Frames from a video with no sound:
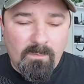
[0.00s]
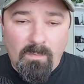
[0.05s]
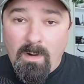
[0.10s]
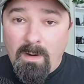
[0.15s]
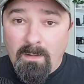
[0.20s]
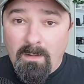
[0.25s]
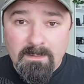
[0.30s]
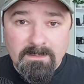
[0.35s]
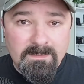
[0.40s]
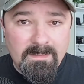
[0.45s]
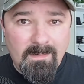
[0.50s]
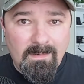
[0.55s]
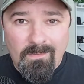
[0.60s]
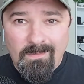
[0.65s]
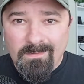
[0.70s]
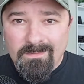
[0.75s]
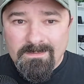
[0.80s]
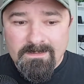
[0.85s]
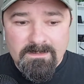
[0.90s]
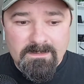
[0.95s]
Wireless
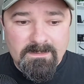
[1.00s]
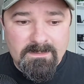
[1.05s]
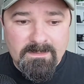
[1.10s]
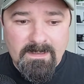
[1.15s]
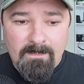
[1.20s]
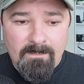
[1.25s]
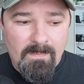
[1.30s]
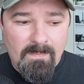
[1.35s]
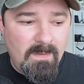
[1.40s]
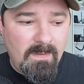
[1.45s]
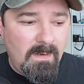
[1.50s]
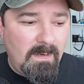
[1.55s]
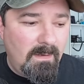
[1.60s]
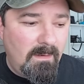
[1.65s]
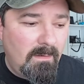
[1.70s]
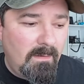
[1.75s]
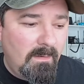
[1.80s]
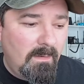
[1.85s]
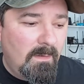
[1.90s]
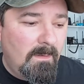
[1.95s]
networks, same thing,